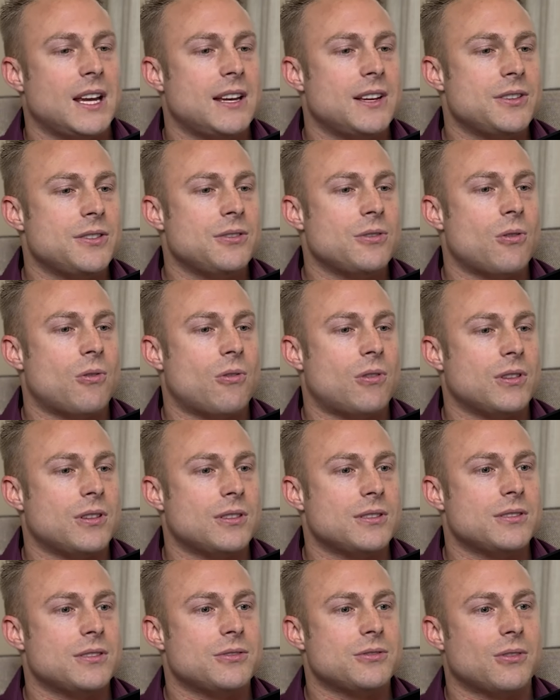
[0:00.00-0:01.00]
in
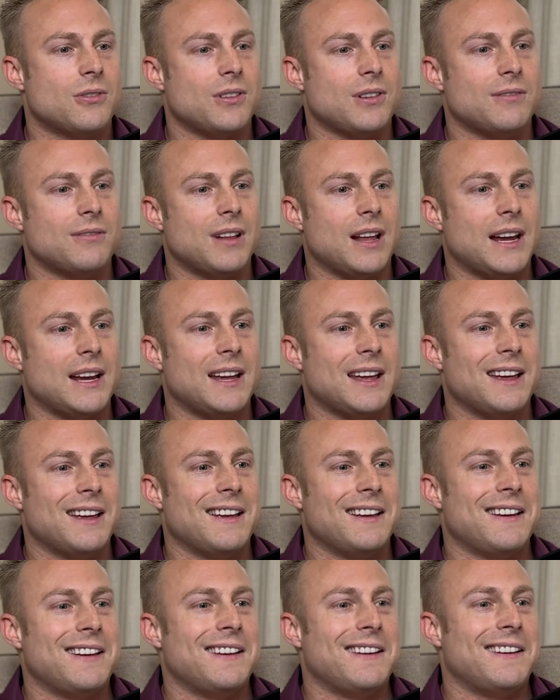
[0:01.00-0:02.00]
order to sort of like
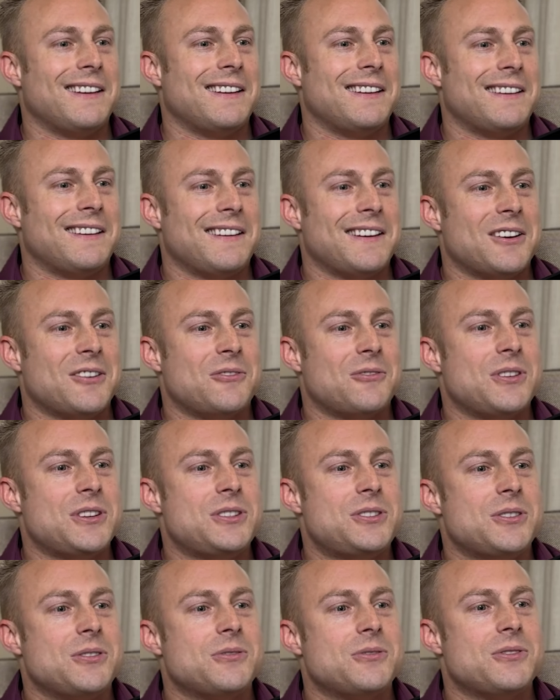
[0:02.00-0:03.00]

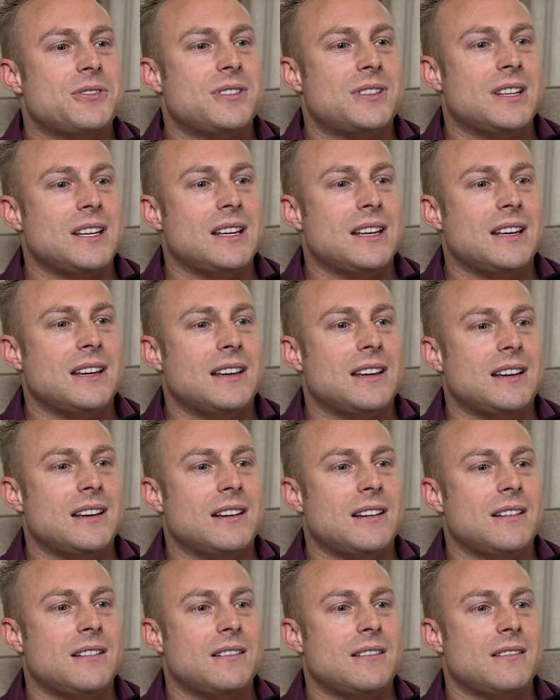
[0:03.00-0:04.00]
reduce
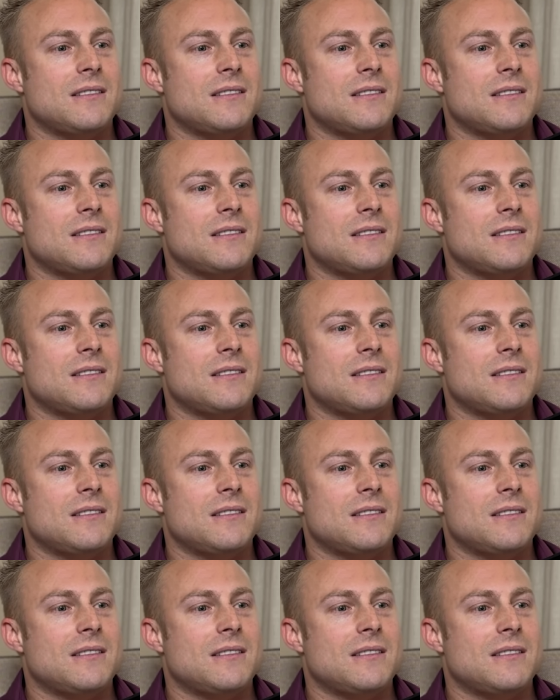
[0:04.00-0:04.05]
the